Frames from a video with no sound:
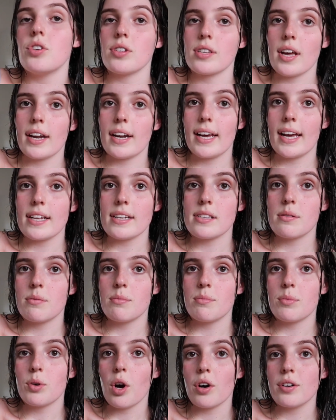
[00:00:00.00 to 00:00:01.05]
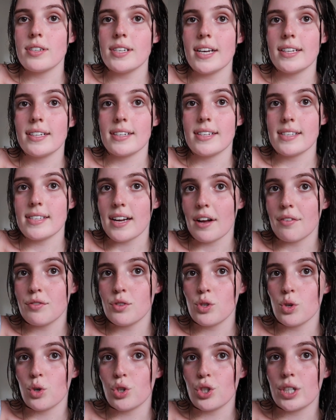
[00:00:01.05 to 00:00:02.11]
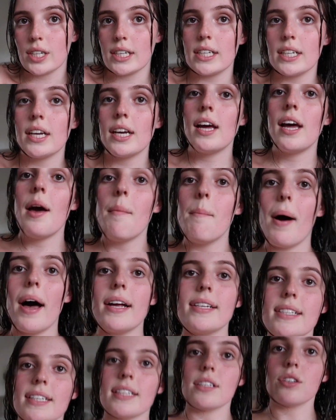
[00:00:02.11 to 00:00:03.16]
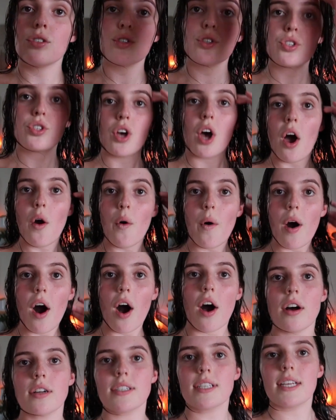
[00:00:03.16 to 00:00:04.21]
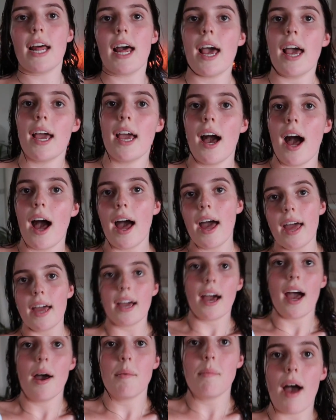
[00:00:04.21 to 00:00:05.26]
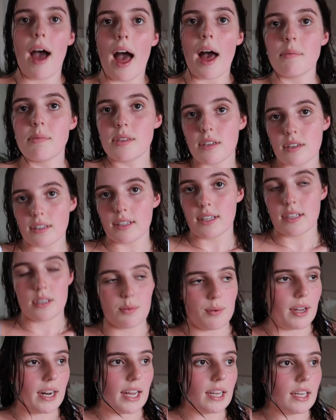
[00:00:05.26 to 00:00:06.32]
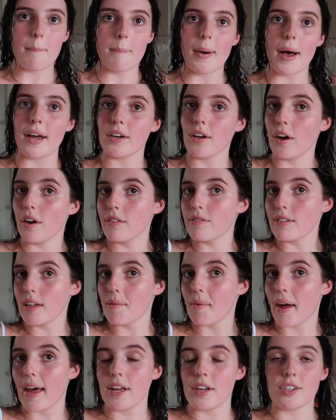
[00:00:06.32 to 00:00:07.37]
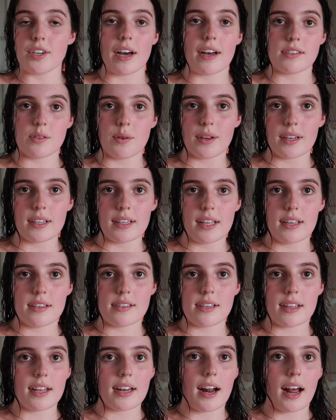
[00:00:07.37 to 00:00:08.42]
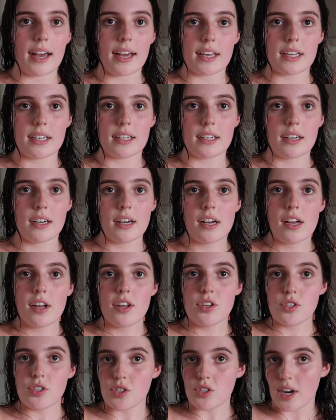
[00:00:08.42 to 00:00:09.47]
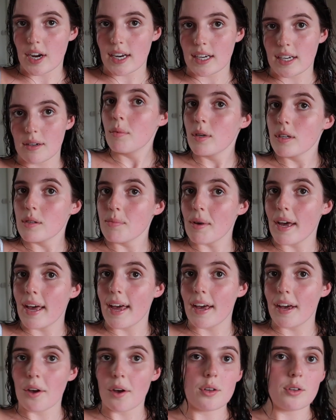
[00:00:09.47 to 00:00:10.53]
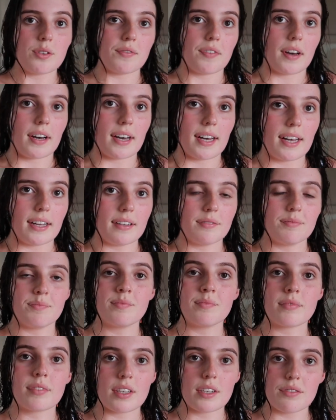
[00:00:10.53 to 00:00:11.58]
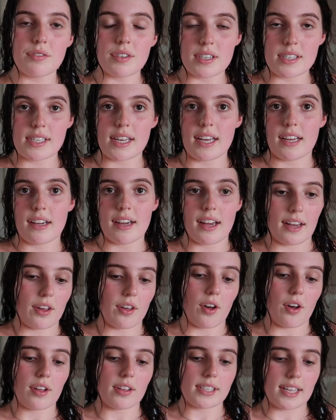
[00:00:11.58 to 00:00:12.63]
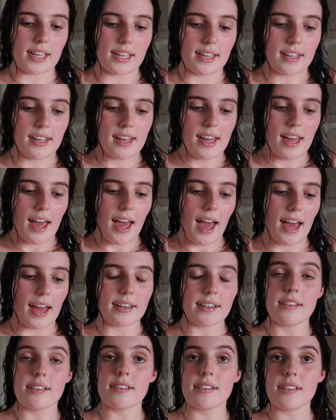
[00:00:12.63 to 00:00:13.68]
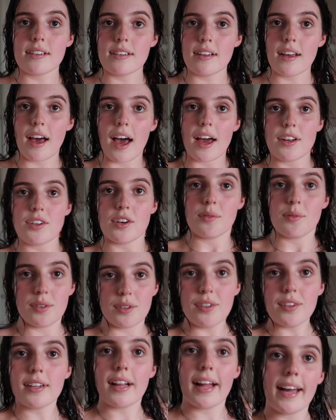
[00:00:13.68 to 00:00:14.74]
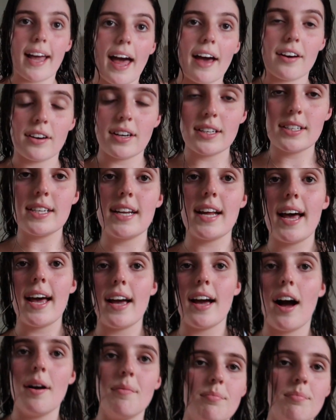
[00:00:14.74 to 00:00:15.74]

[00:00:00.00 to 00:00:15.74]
just kind of get some content and stuff sorted. But it is so hot today. I am absolutely sweating, but hopefully my hair dries quickly so then I can straighten it because my hair goes very frizzy and curly and I don't wanna look like Hagrid today.